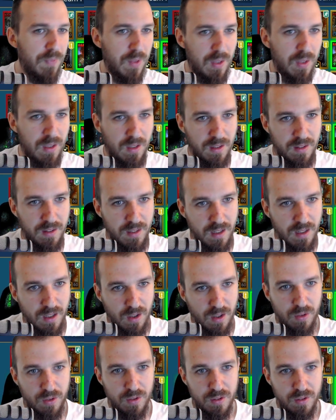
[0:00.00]

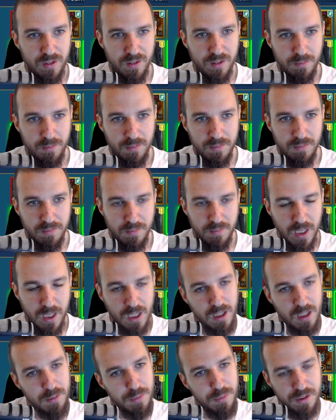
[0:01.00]
Now my
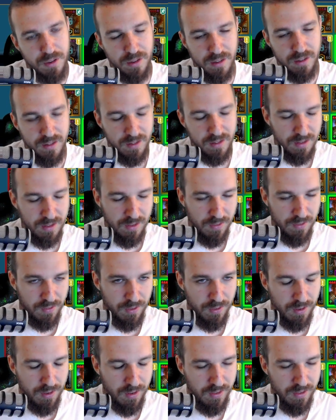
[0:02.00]
Arbiter is of
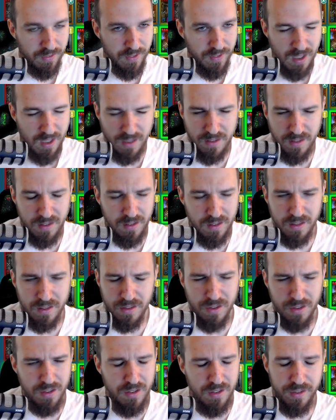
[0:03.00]
course faster.
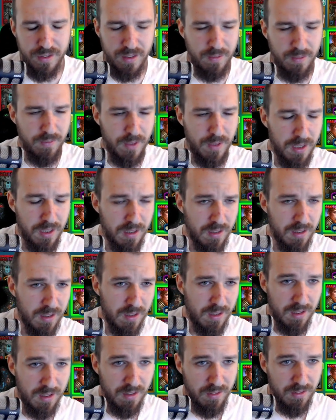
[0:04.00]
She's somewhere
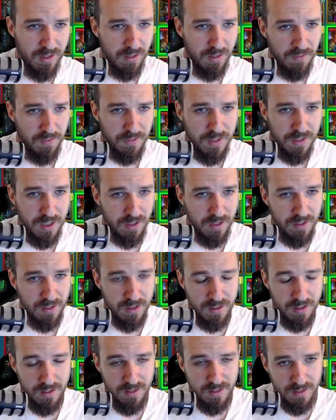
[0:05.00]
around 300
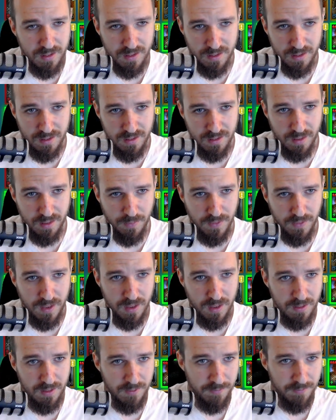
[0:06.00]

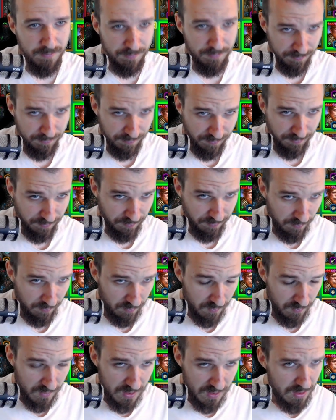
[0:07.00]
something.
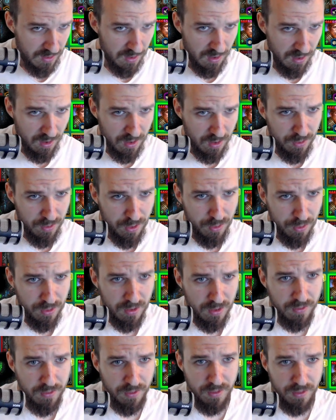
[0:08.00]
I don't use her
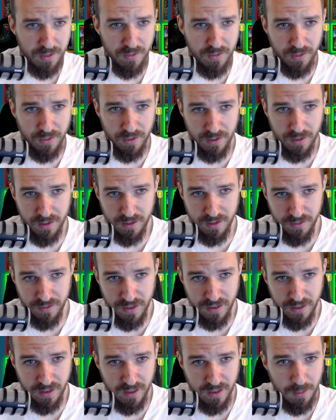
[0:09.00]
for
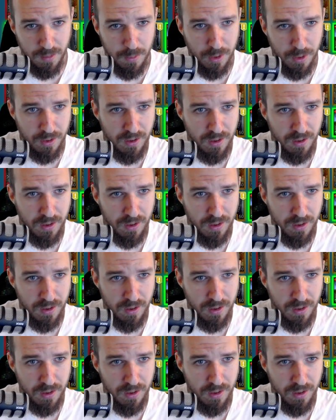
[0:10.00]
arena anymore,